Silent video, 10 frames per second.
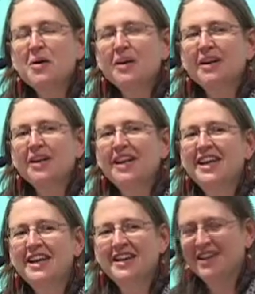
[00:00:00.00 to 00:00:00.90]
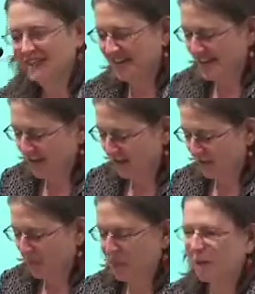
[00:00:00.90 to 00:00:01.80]
we are getting to
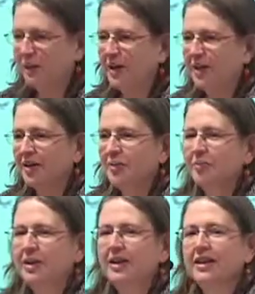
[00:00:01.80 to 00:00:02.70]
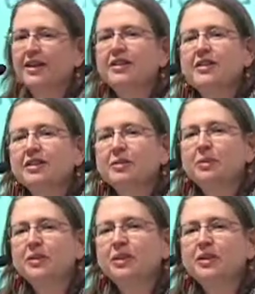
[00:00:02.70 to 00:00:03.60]
the point where my
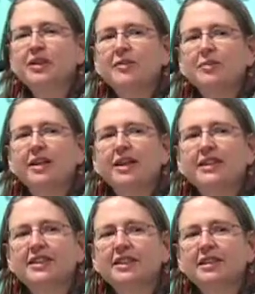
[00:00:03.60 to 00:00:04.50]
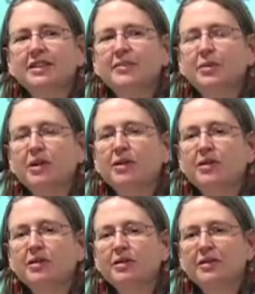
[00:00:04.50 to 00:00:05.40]
superiors at
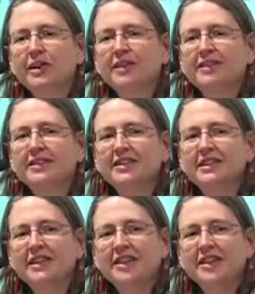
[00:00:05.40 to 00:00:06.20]
MacArthur and